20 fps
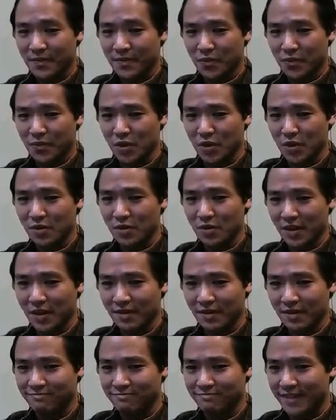Would you try to
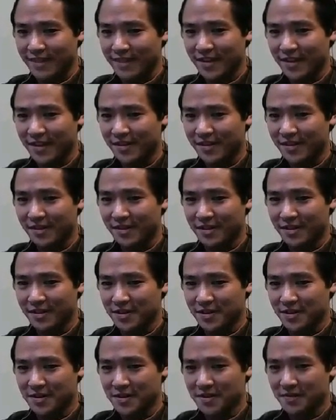guess
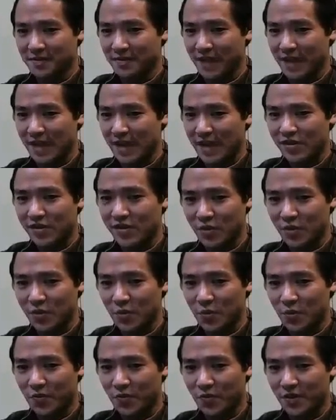the age
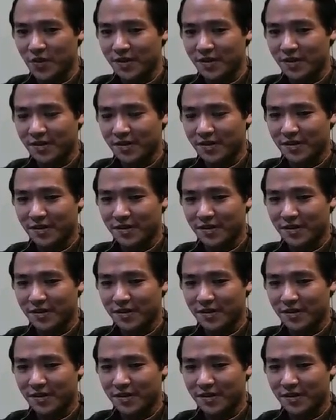group for this?